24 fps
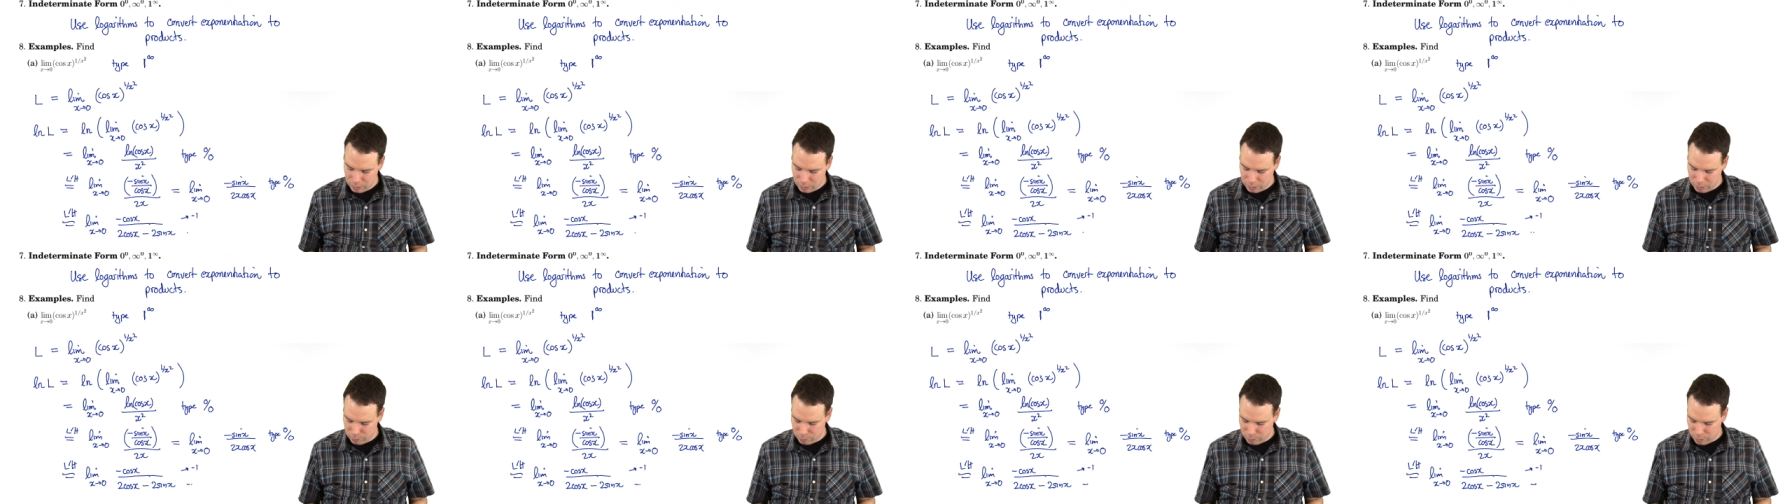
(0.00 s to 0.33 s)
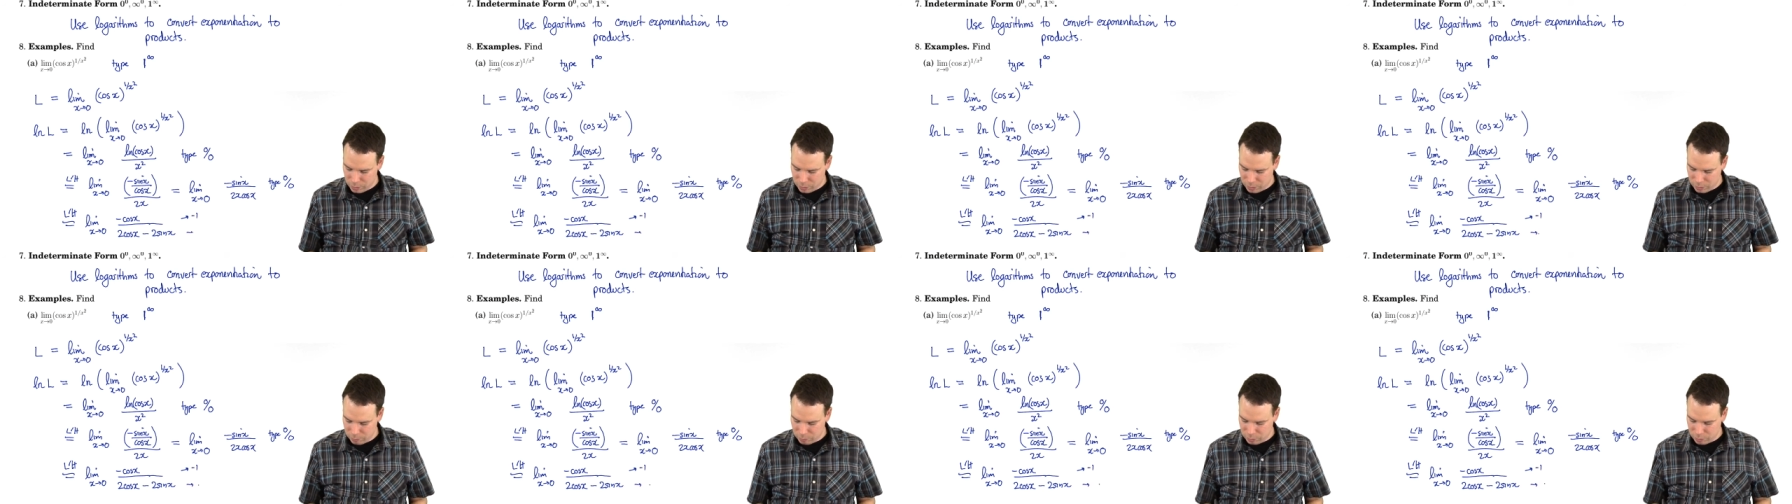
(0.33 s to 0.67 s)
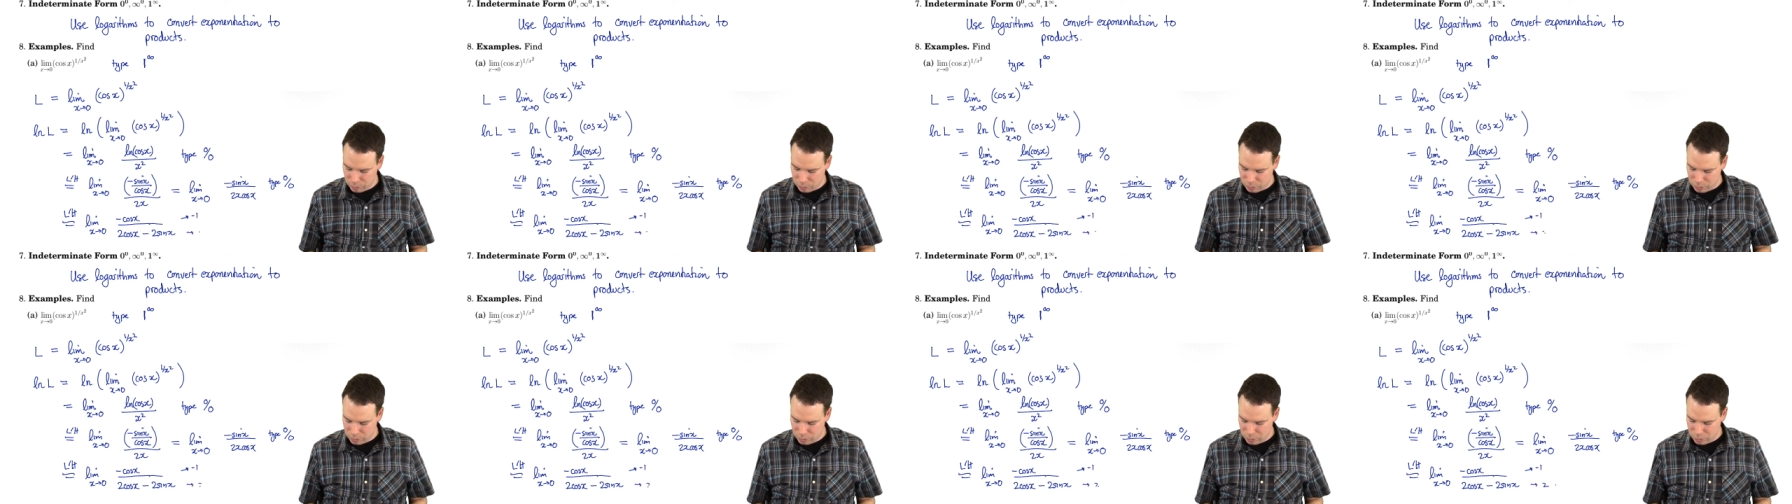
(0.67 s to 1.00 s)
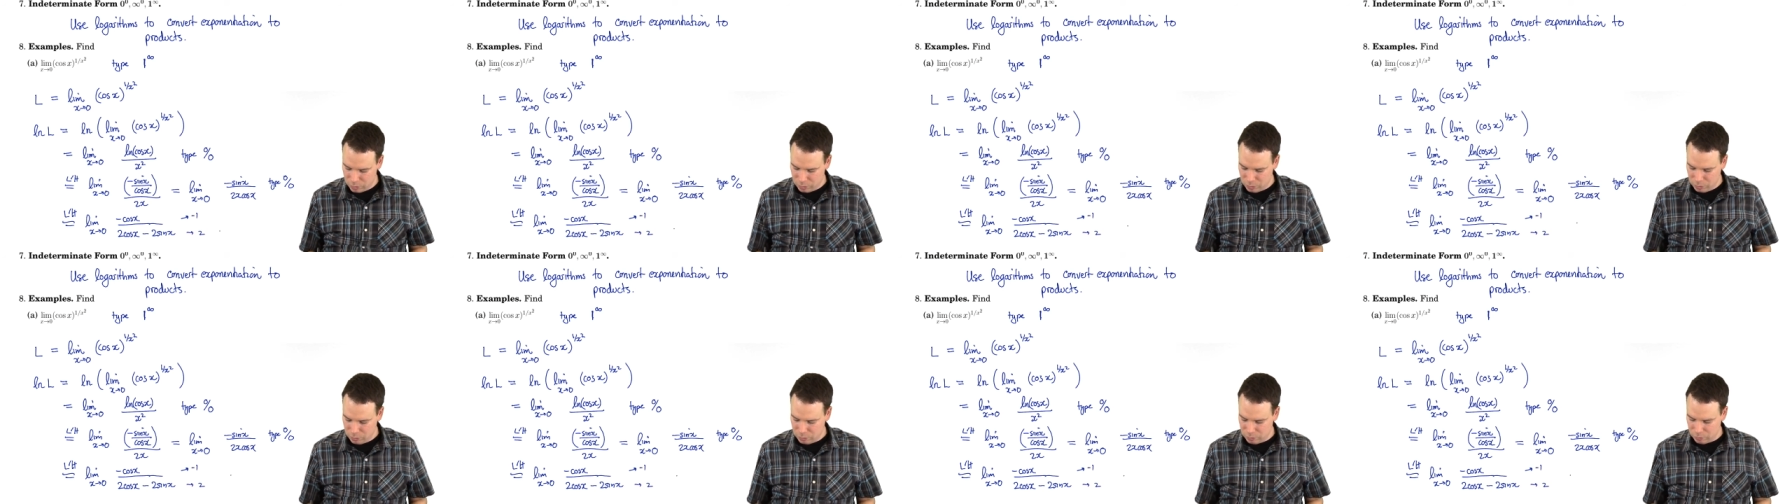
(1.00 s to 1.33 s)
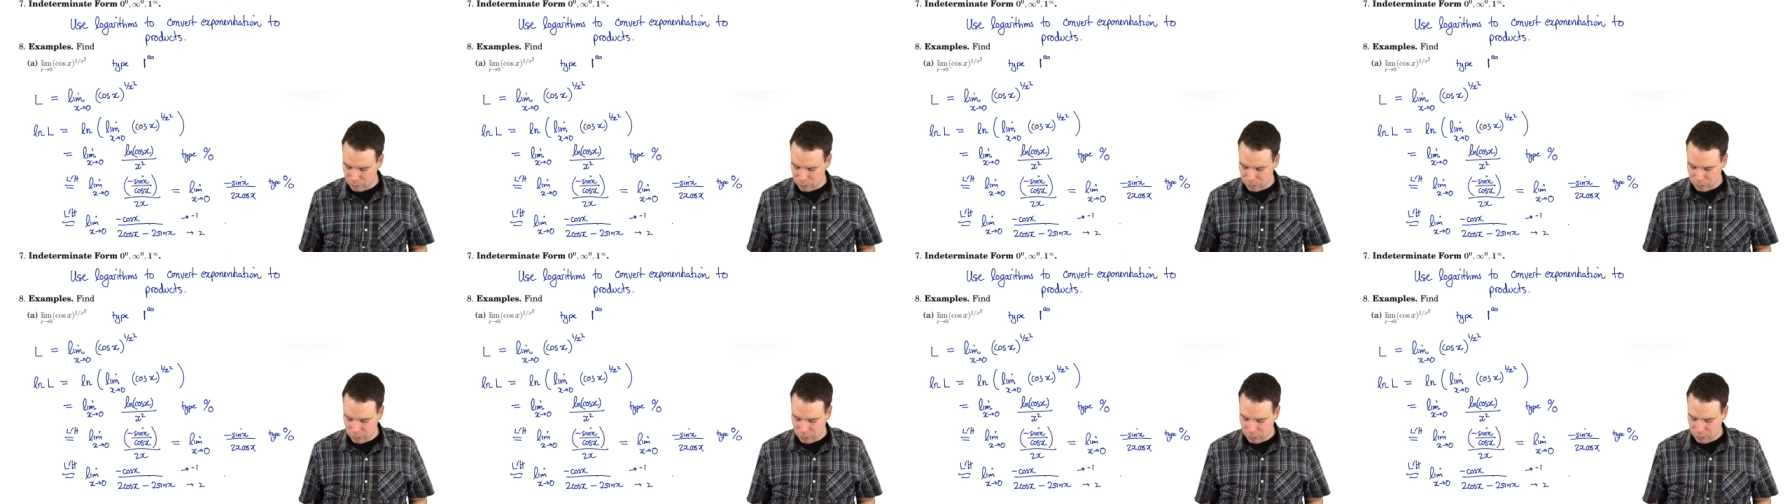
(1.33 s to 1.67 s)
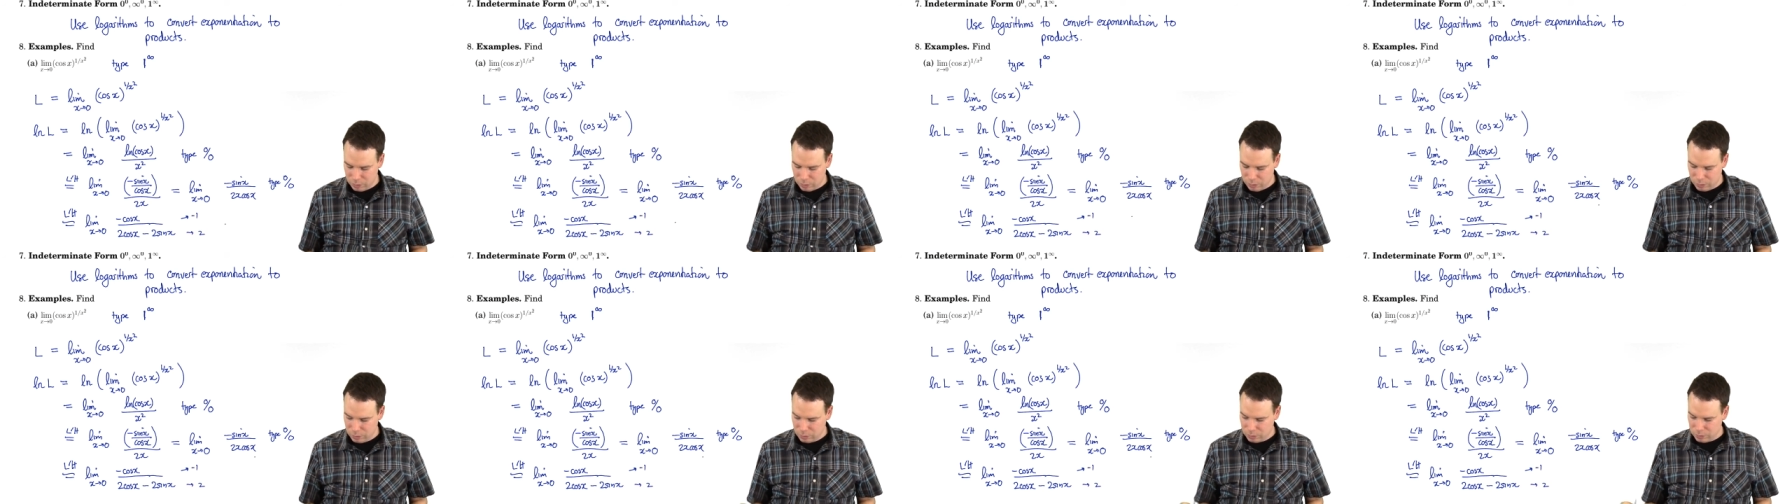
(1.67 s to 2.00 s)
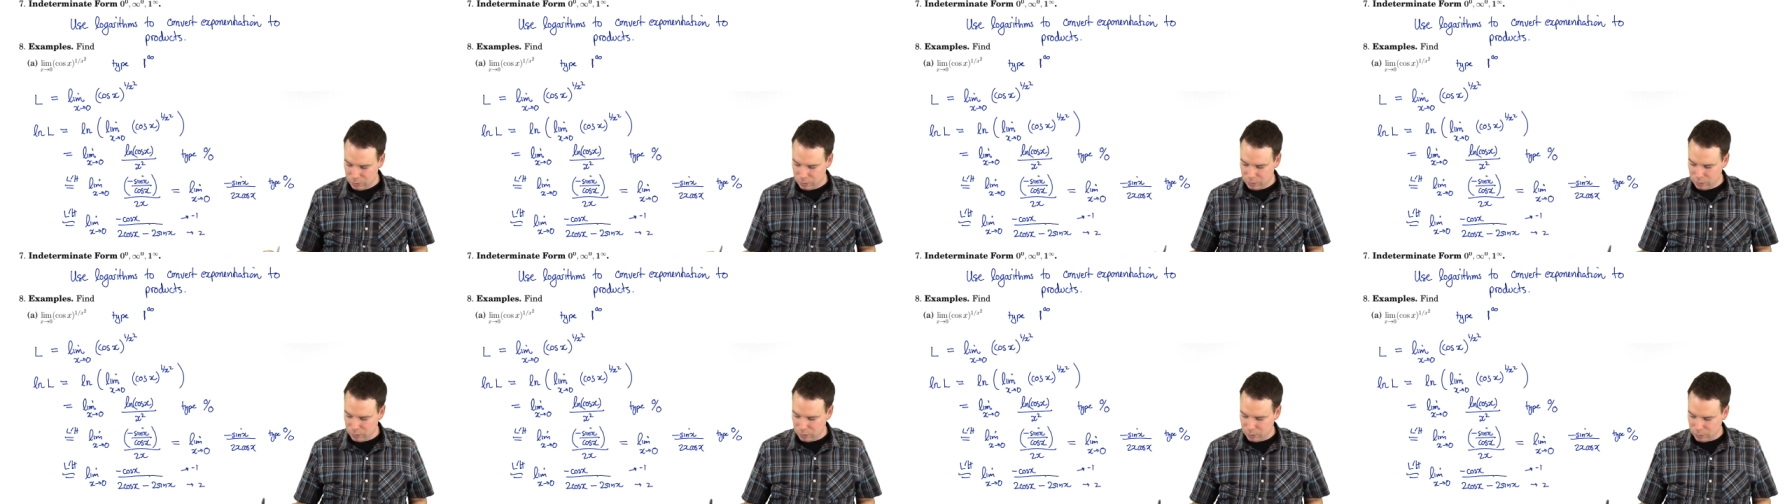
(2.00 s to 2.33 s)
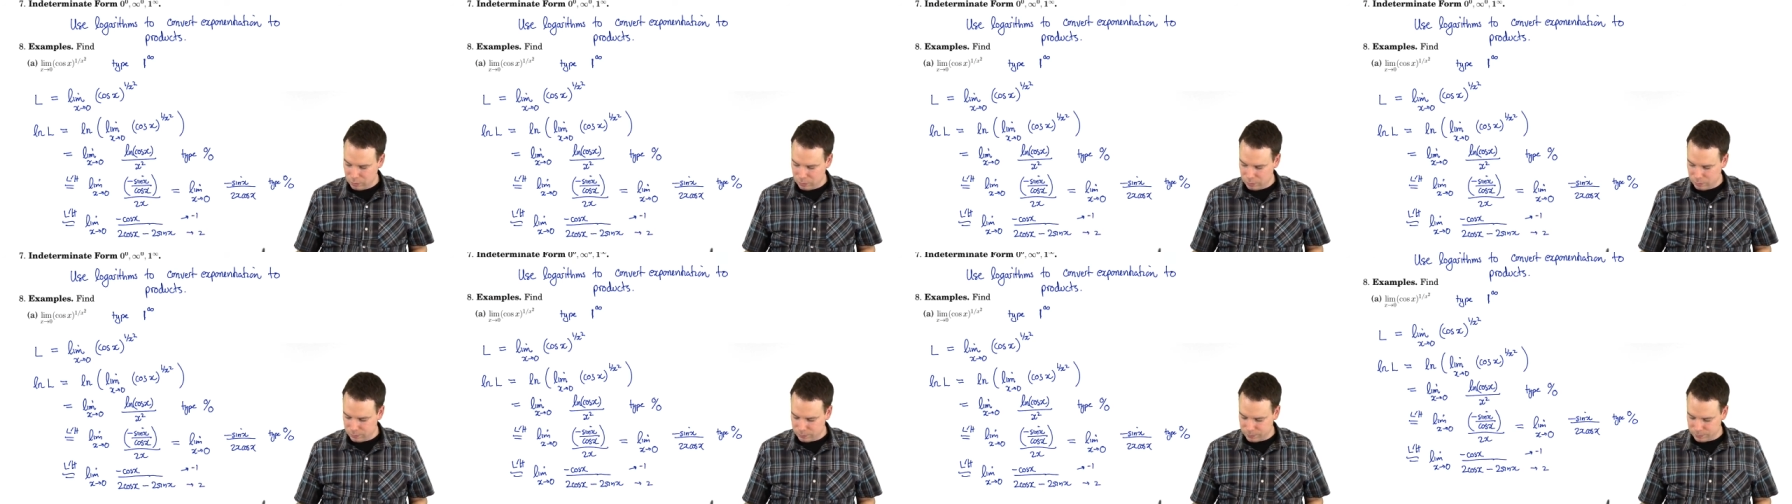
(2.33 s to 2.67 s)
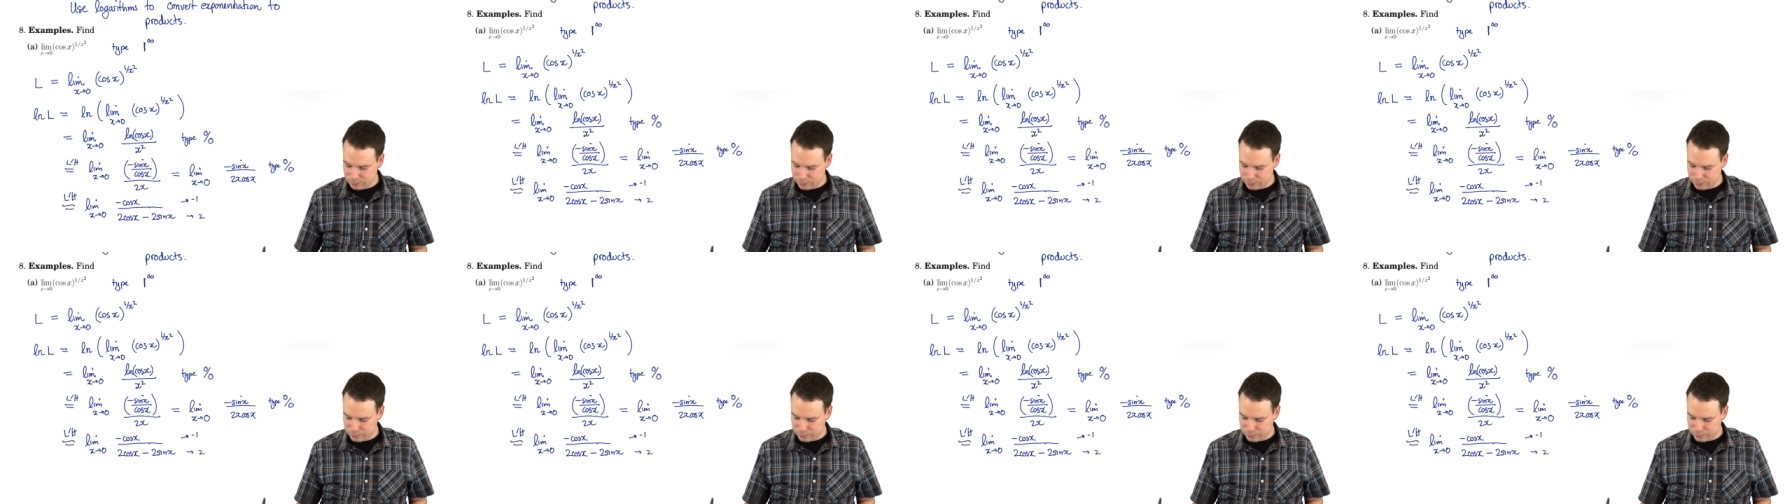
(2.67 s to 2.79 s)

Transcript: the bottom goes to 2. So